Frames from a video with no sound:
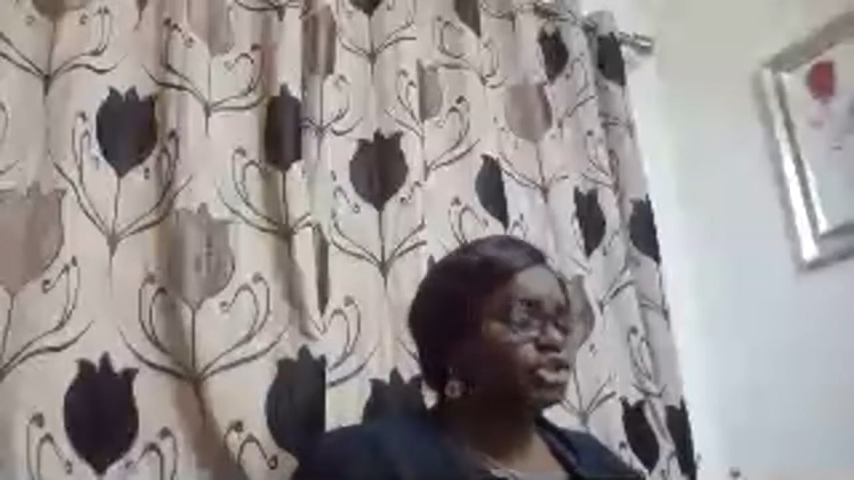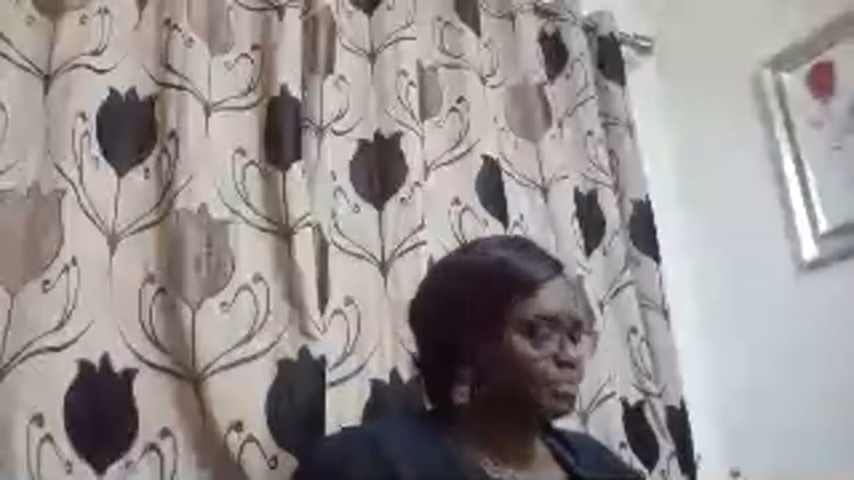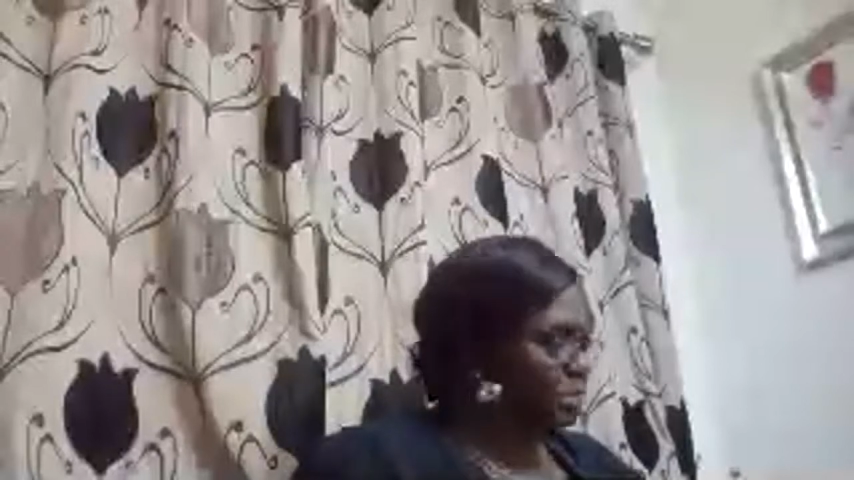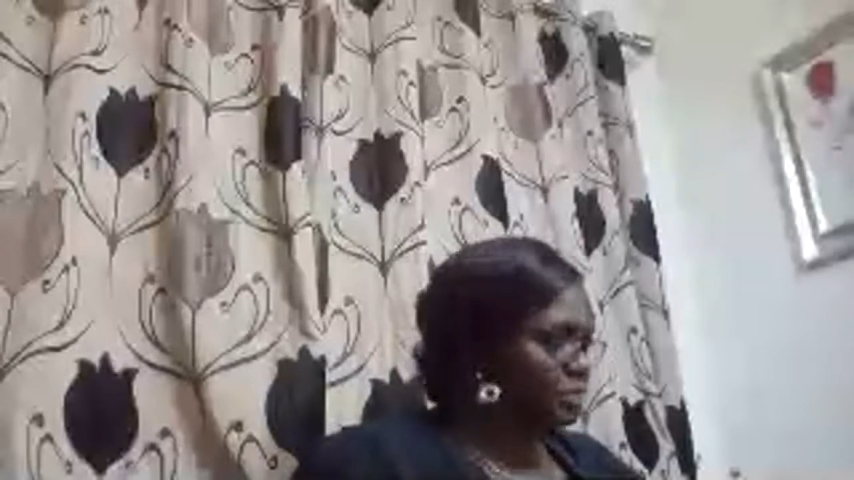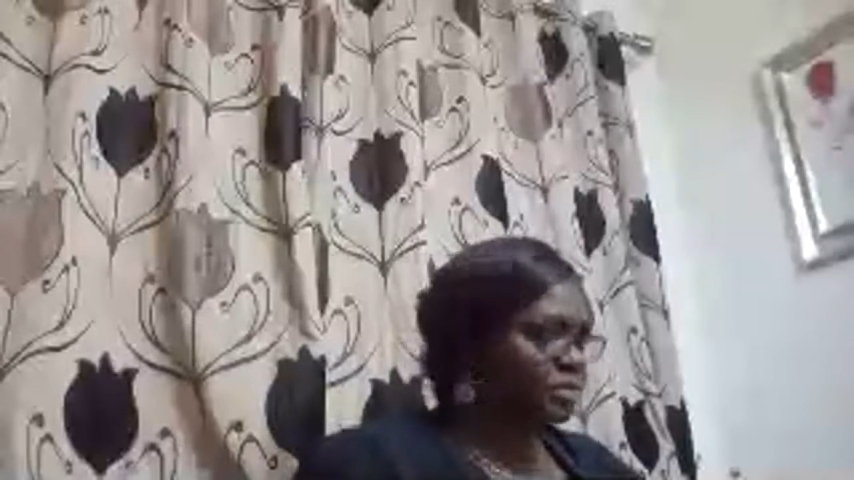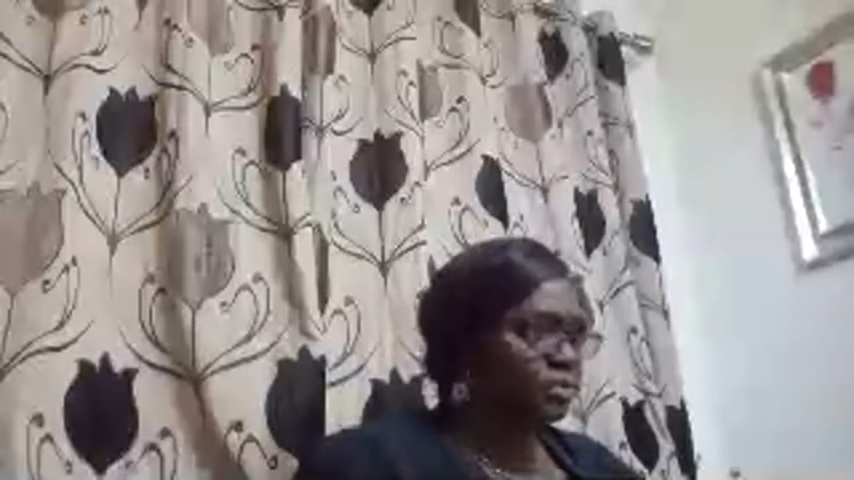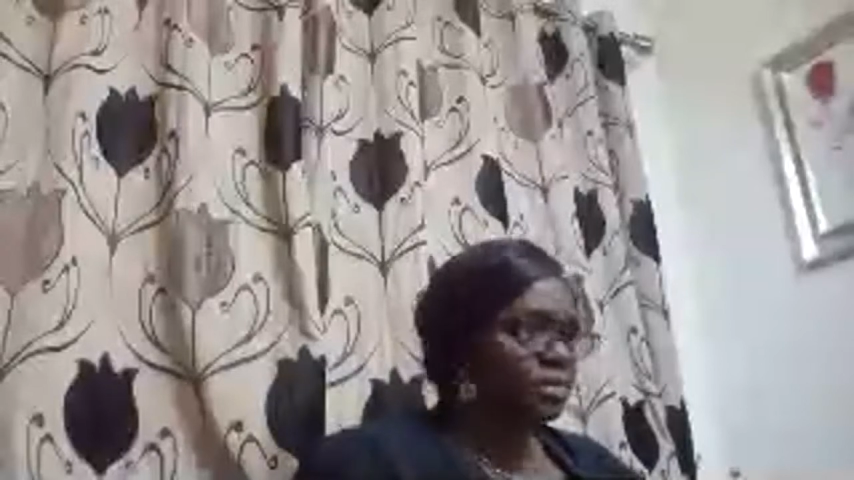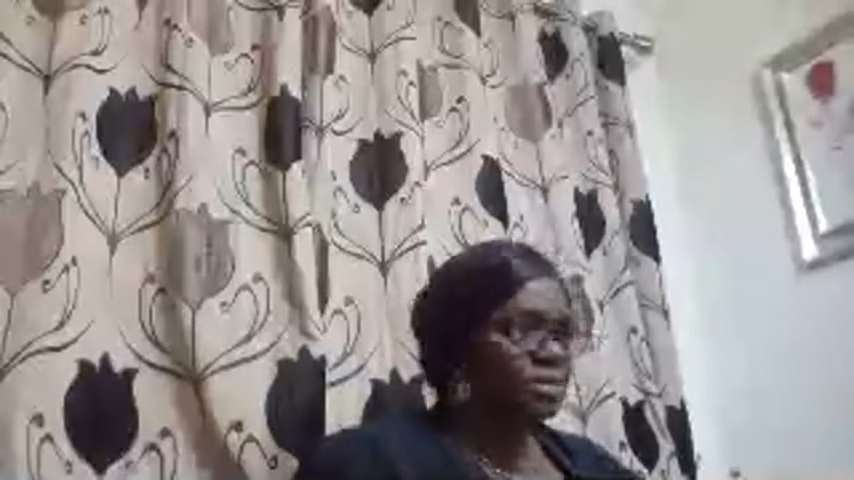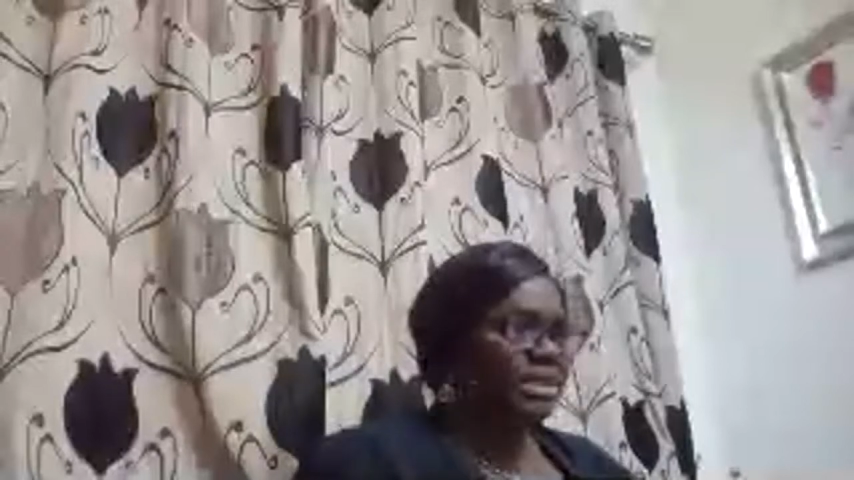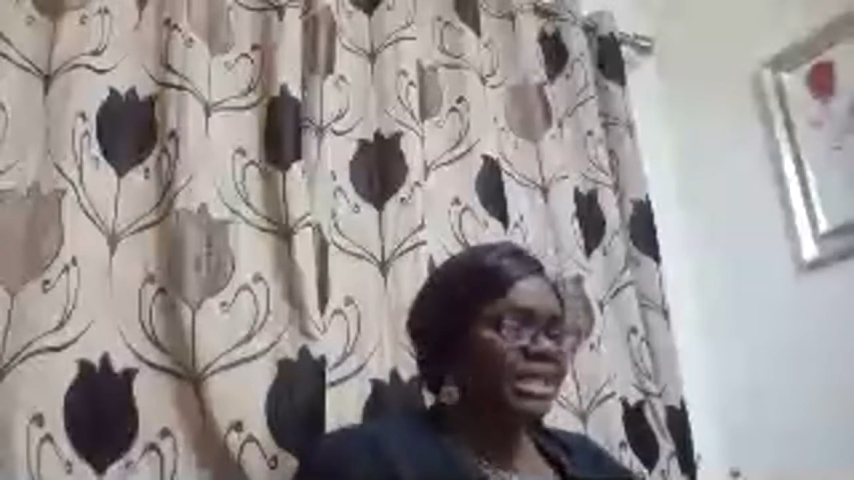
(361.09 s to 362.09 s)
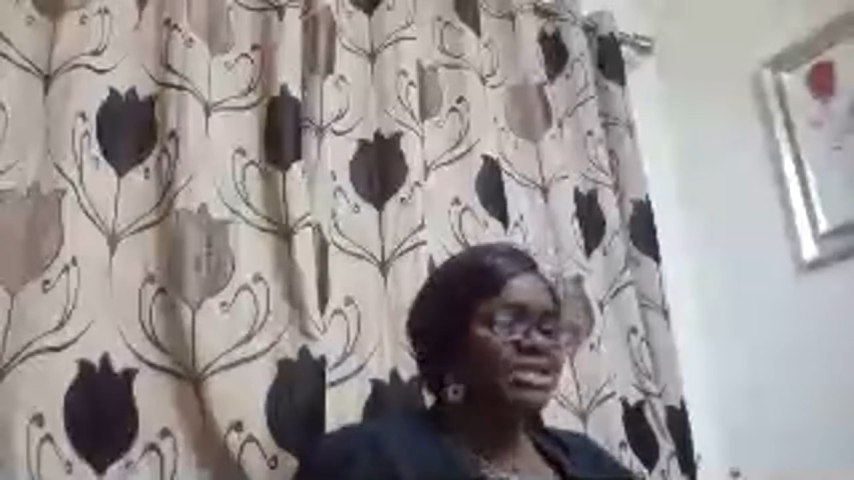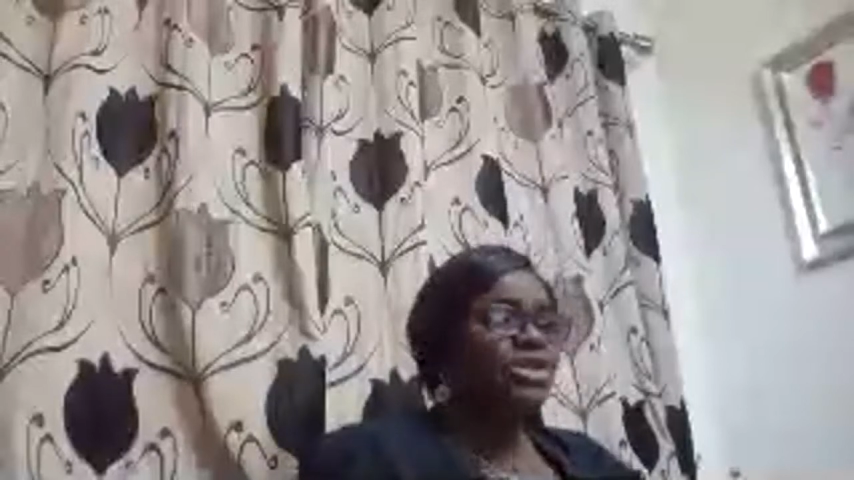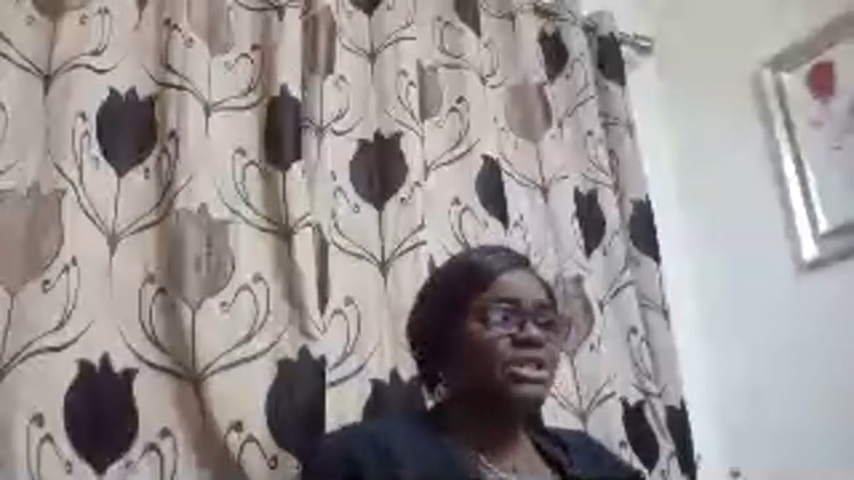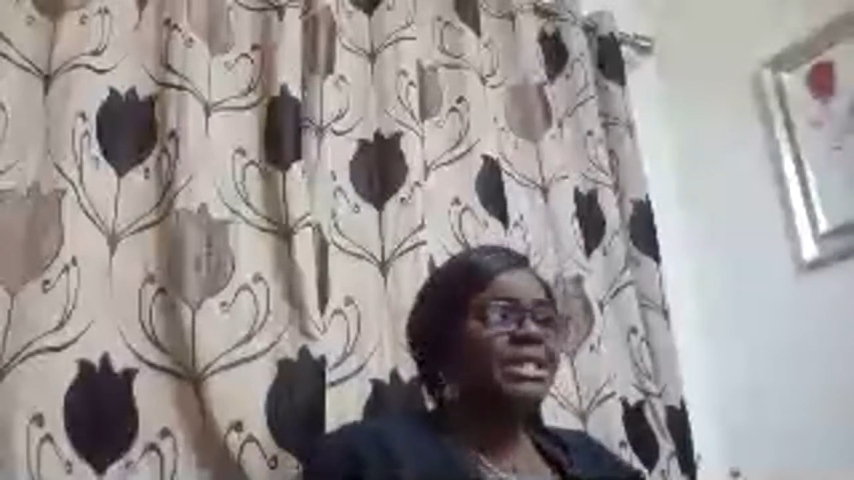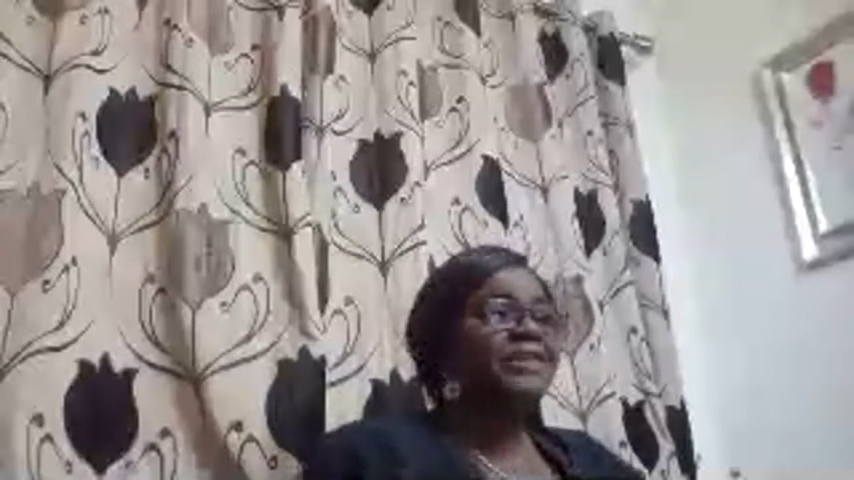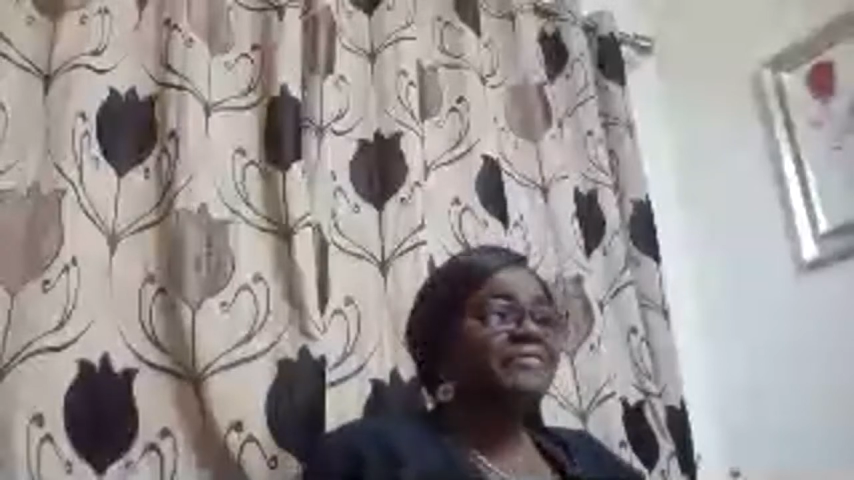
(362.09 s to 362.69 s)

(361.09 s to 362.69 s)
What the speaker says: people. There's just that